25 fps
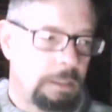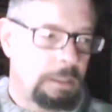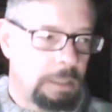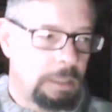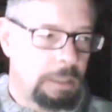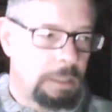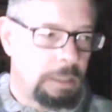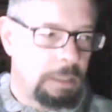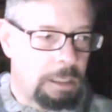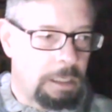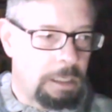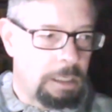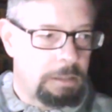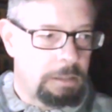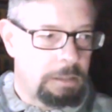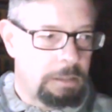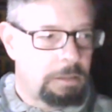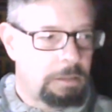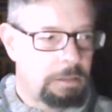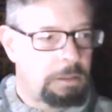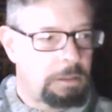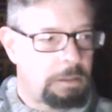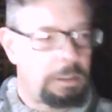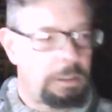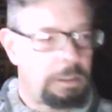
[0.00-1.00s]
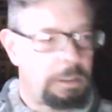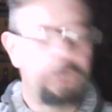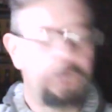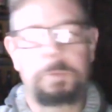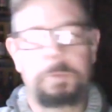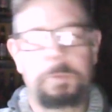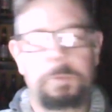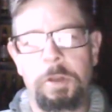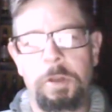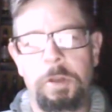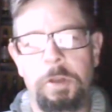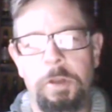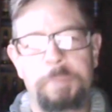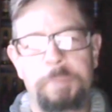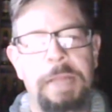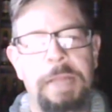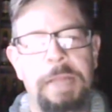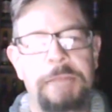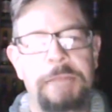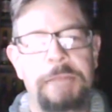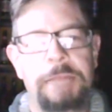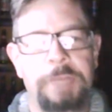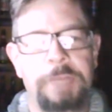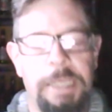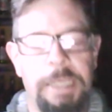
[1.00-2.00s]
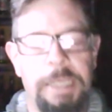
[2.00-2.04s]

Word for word: uh, exploding plastic,